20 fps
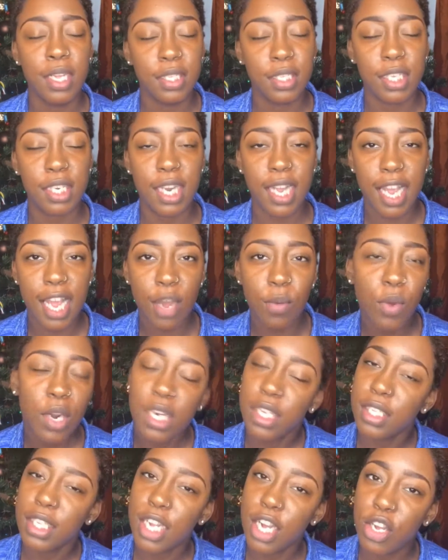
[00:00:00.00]
Today I
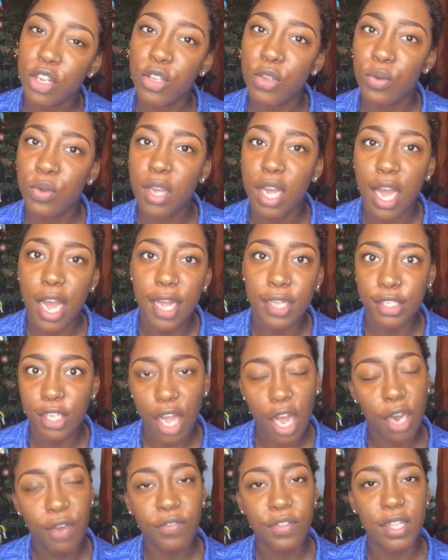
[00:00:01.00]
want to tell you guys
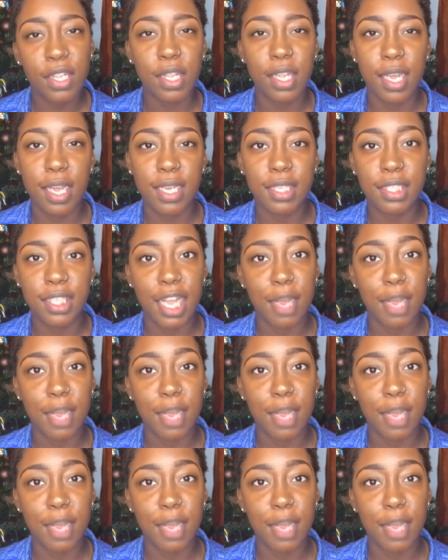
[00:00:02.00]
all of the things